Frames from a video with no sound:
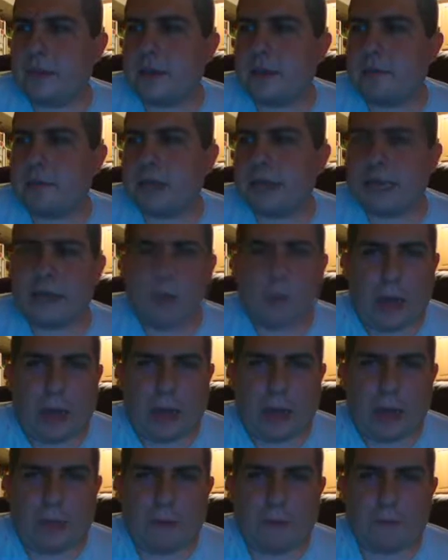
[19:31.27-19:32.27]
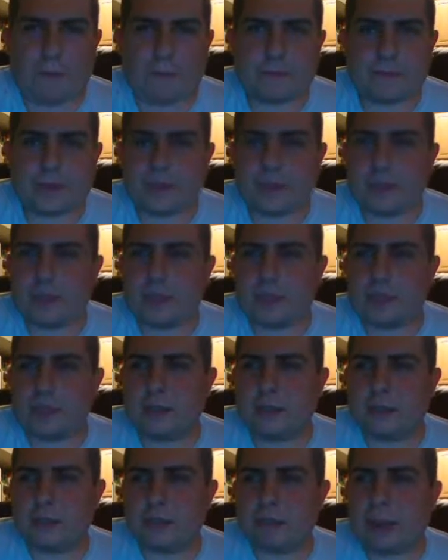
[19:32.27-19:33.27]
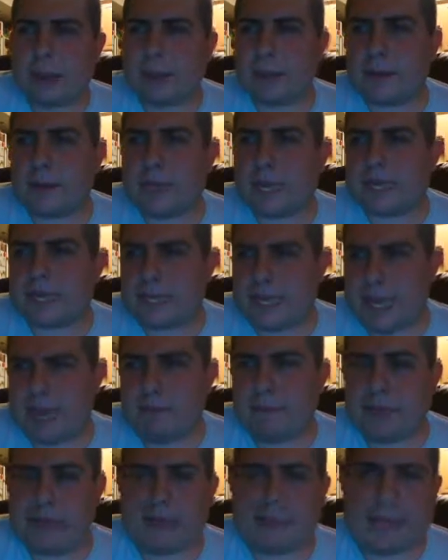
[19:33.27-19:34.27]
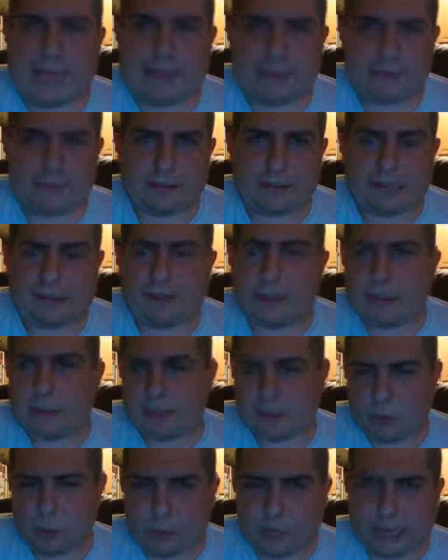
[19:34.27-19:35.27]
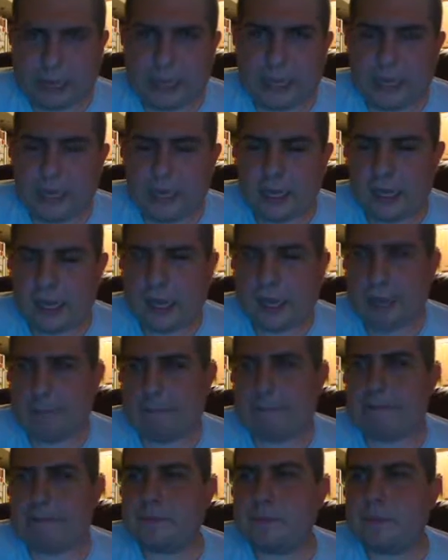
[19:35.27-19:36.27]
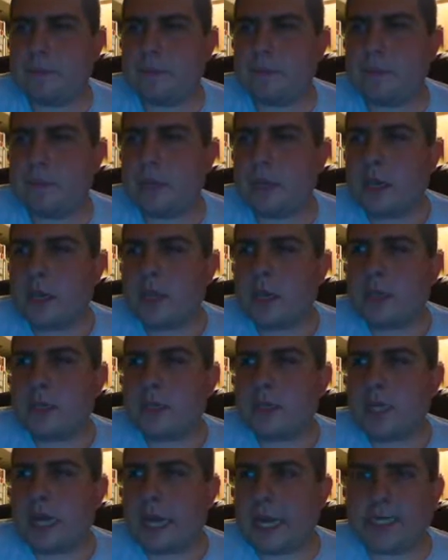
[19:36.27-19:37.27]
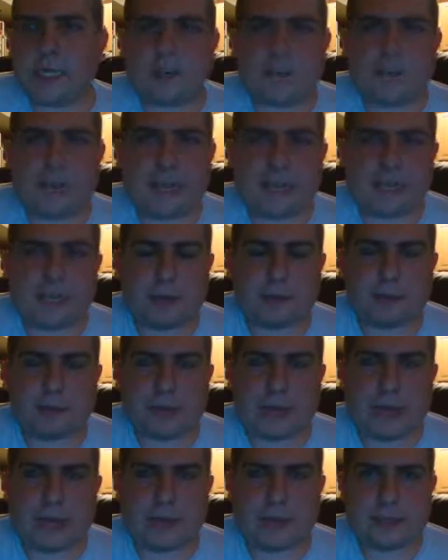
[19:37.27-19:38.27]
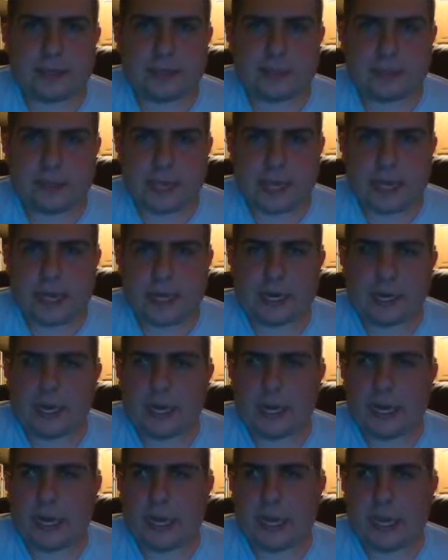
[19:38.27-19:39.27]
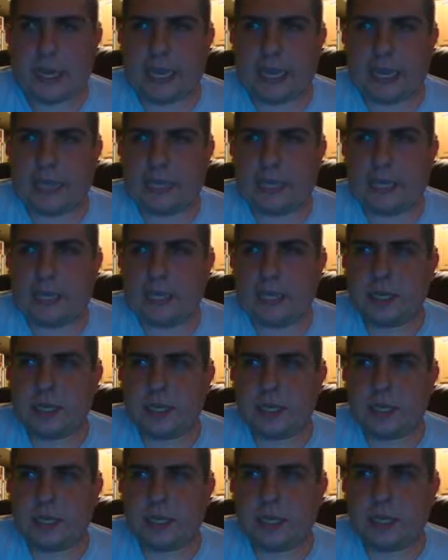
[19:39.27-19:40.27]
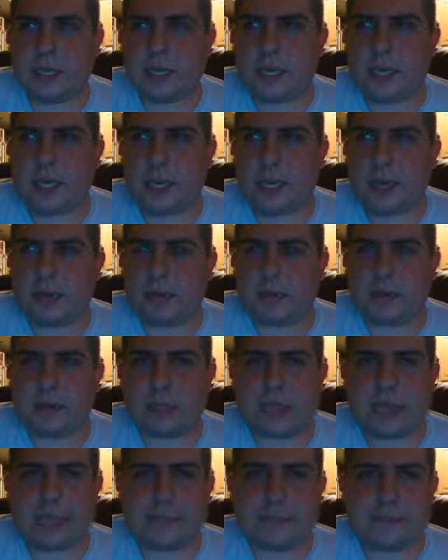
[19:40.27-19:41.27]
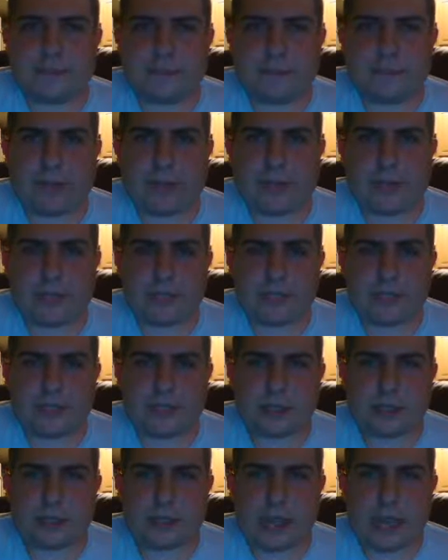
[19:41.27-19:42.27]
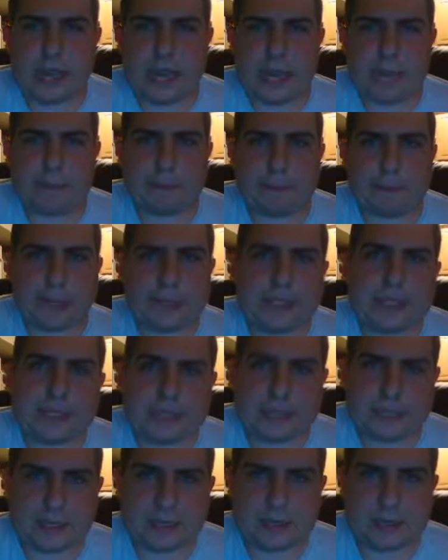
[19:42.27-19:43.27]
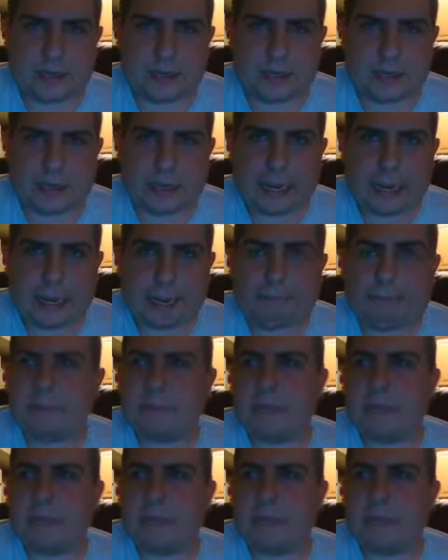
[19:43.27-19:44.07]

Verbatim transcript: meanwhile probably like 10 minutes after that maybe 20 um, taserface comes back onto the scene and he relays information to the high priestess okay